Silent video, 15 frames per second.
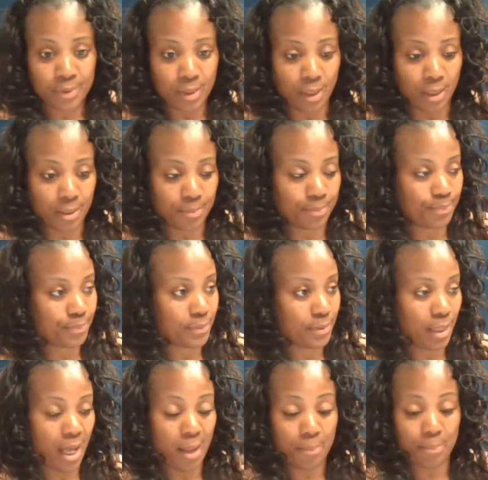
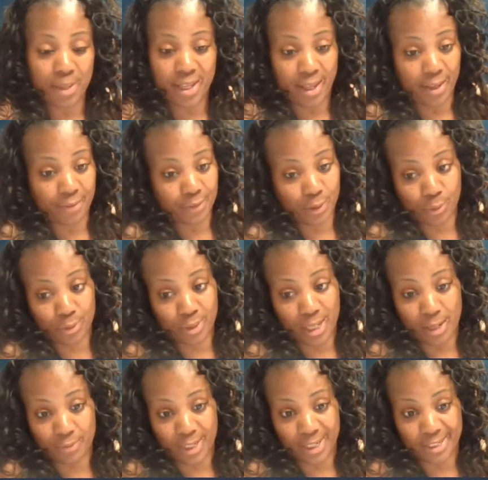I may have to go
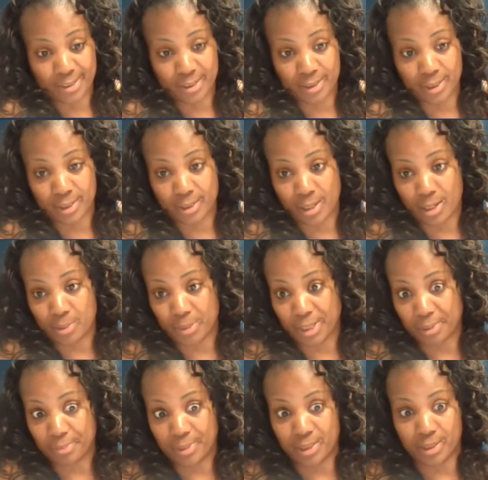live like I did that time,
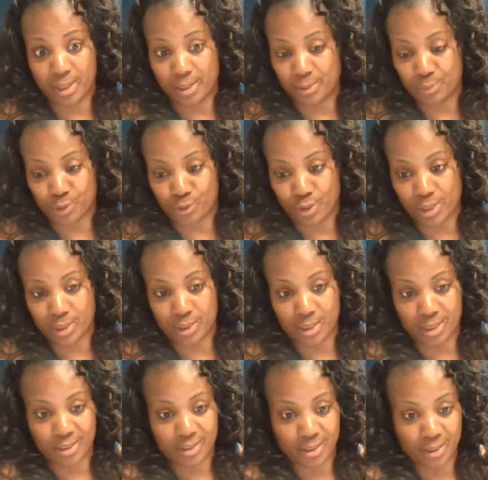like midnight. It was crazy
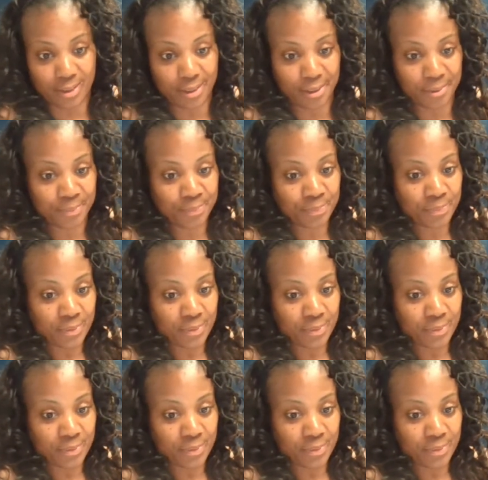that Sunday.